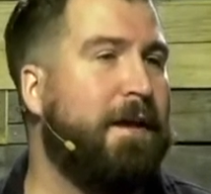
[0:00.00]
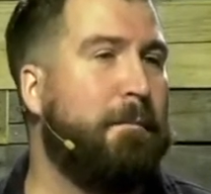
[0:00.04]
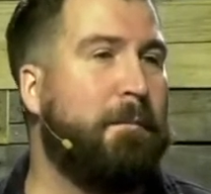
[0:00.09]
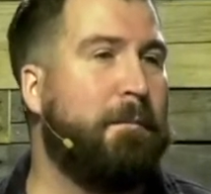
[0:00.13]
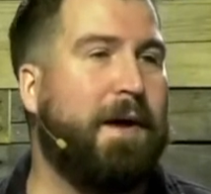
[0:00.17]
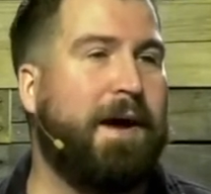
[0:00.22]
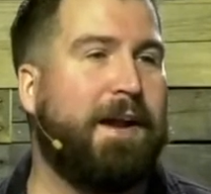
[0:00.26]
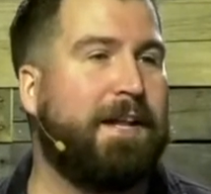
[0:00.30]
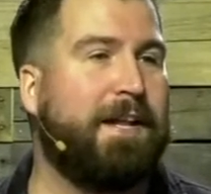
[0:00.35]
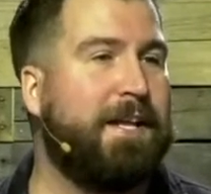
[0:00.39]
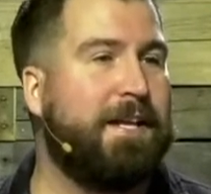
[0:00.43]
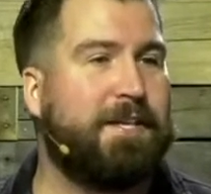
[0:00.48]

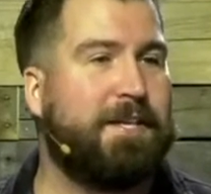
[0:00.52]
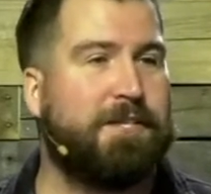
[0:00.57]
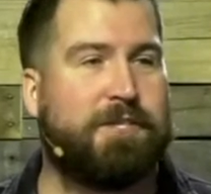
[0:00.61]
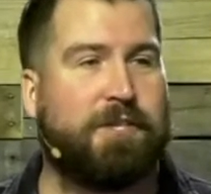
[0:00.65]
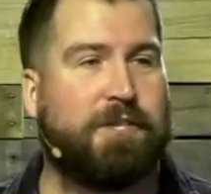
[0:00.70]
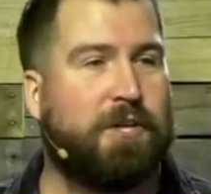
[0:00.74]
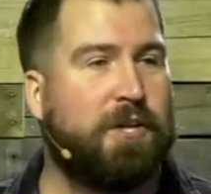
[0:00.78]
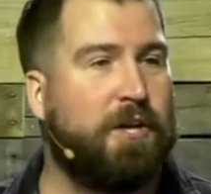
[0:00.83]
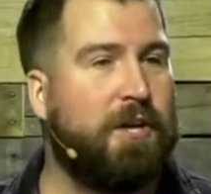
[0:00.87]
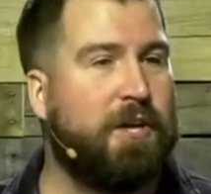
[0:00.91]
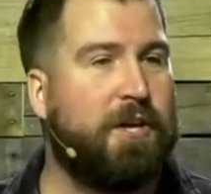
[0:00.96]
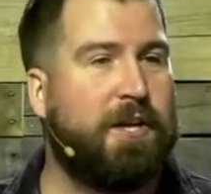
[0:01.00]
but he is a
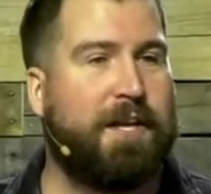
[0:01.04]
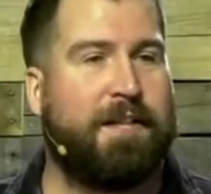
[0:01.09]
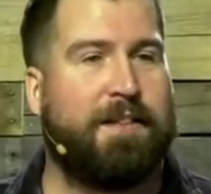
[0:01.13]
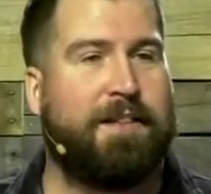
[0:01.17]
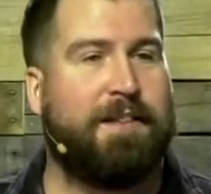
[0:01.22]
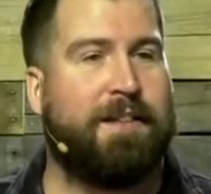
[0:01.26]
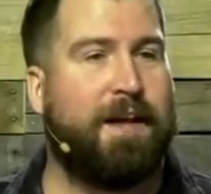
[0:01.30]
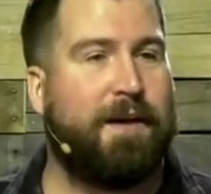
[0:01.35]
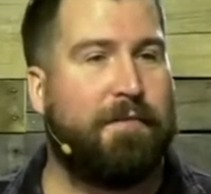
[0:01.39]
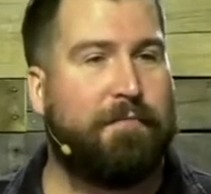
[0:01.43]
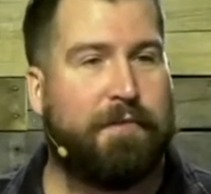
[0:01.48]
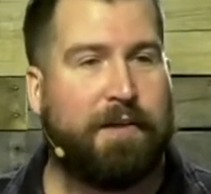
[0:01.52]
good and
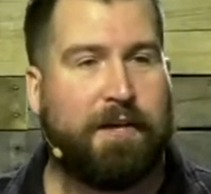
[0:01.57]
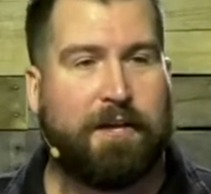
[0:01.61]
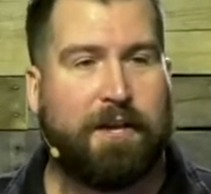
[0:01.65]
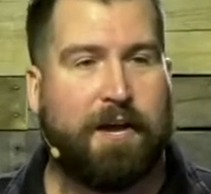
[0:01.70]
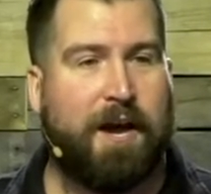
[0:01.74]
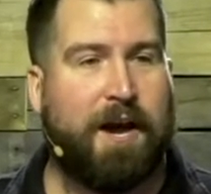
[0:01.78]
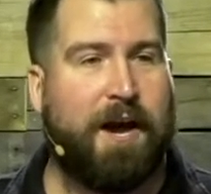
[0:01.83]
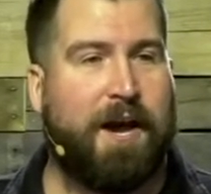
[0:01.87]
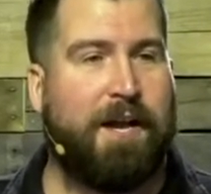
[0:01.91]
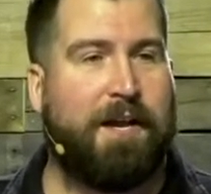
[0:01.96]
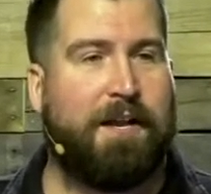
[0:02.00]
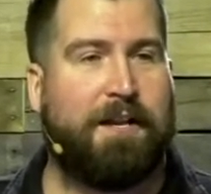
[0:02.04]
loving
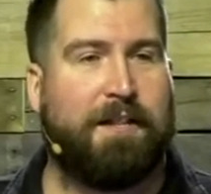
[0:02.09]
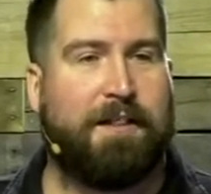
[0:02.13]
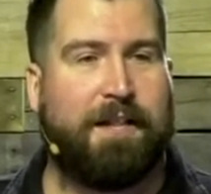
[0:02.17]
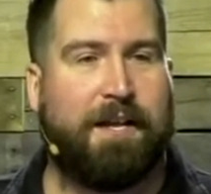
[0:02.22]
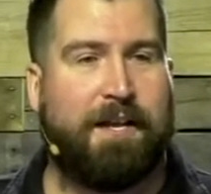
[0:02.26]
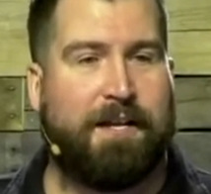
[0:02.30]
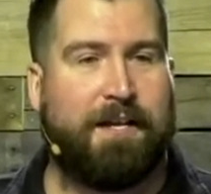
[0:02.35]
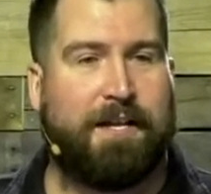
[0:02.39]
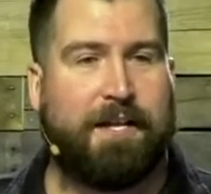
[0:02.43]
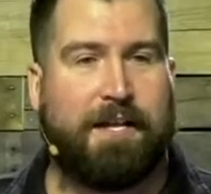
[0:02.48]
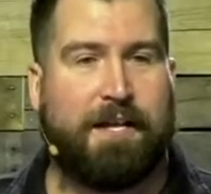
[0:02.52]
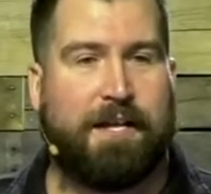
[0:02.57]
God
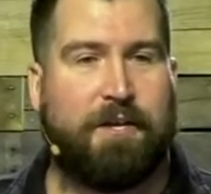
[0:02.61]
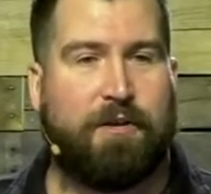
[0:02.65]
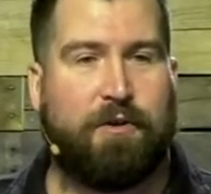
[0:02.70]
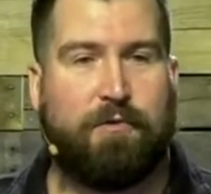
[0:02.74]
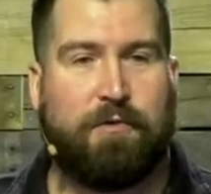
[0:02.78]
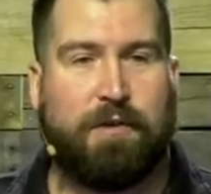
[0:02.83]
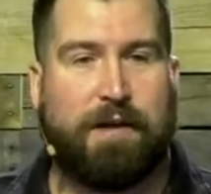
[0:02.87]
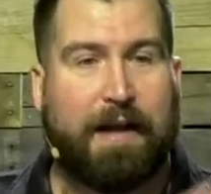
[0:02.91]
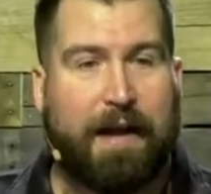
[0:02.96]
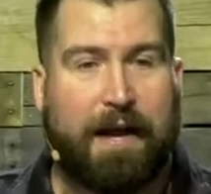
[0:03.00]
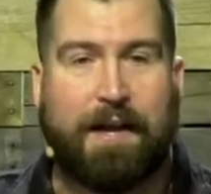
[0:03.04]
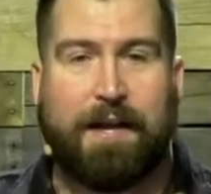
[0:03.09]
that he
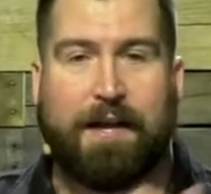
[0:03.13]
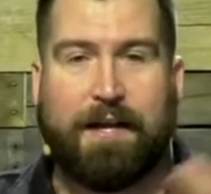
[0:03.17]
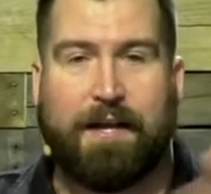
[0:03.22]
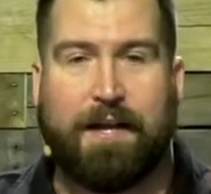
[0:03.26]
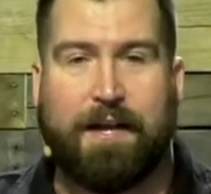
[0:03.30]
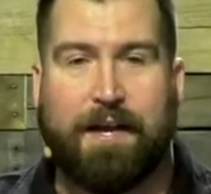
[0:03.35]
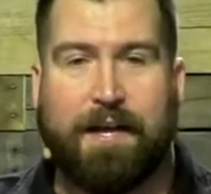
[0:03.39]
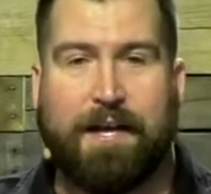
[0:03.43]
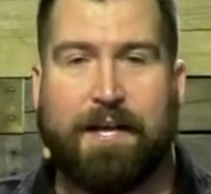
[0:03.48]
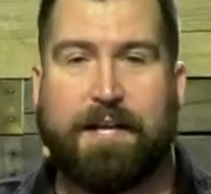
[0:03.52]
created